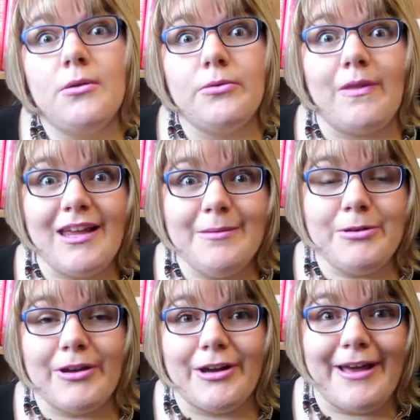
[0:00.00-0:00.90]
So I think I'm
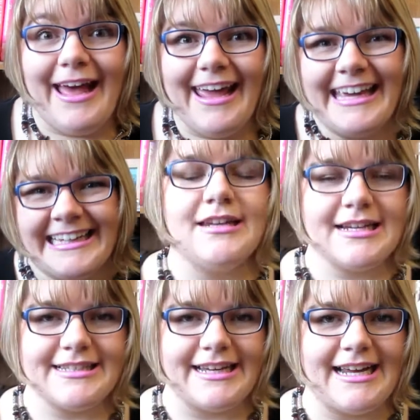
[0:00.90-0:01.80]
doing okay. The
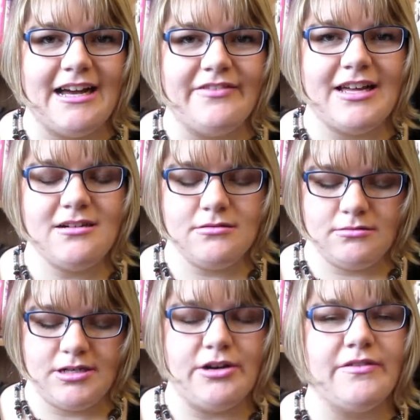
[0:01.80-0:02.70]
next thing I have, I
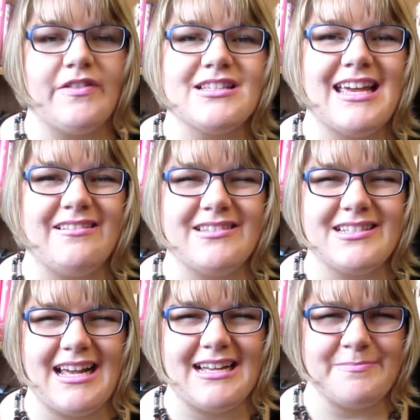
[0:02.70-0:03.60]
don't know if this counts
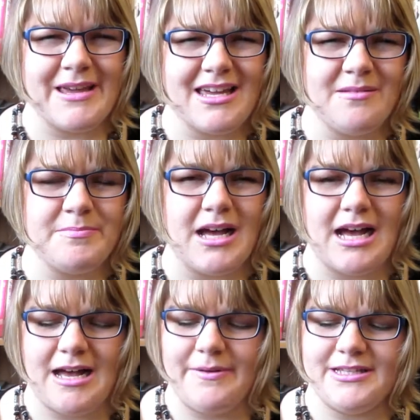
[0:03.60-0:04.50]
as makeup.
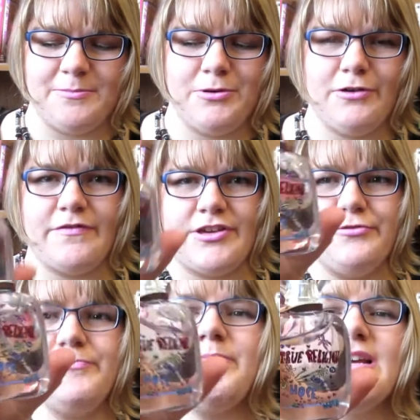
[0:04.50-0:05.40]
It's a
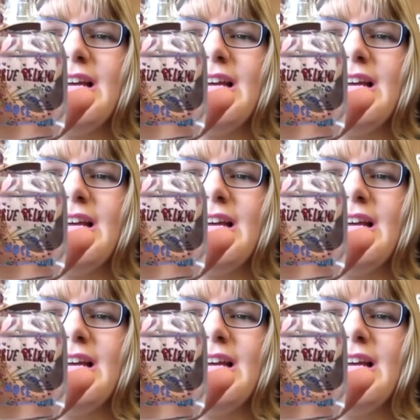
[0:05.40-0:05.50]
perfume.